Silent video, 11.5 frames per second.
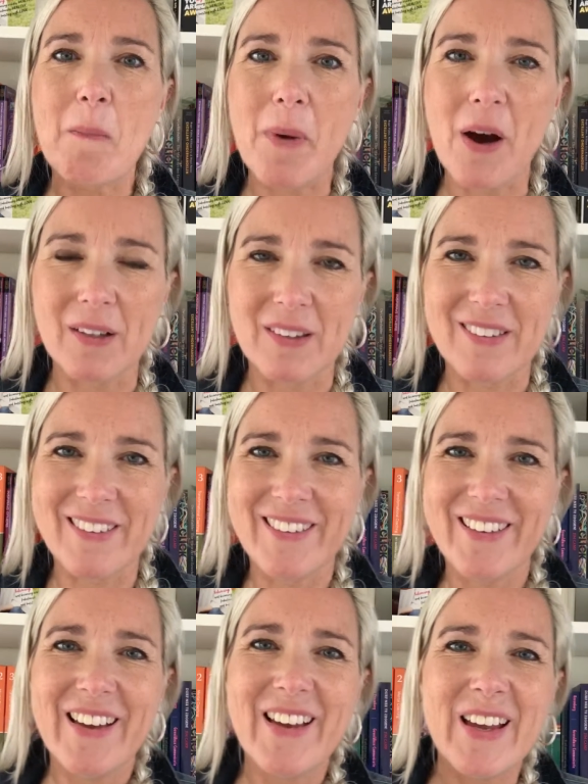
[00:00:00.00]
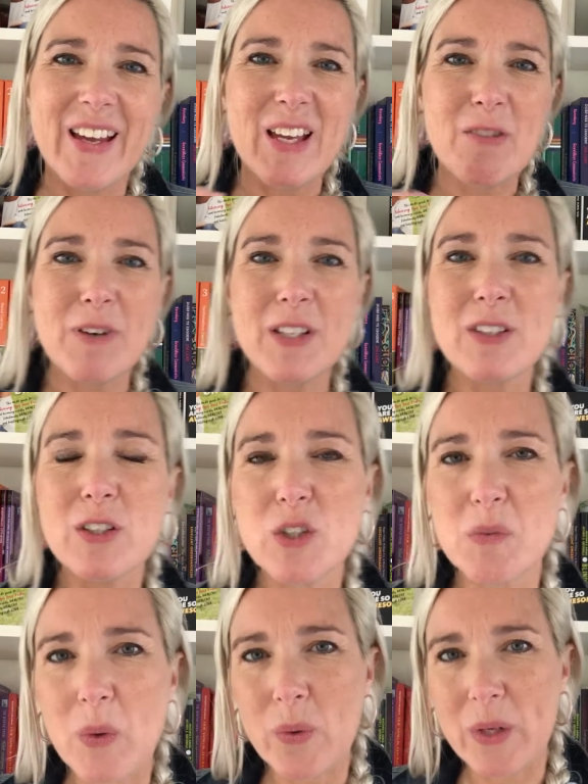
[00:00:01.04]
But if it's a
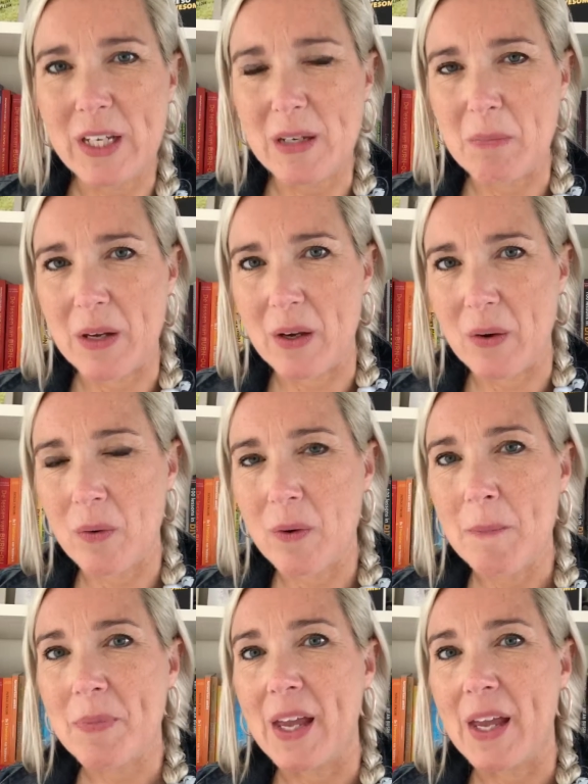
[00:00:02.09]
small email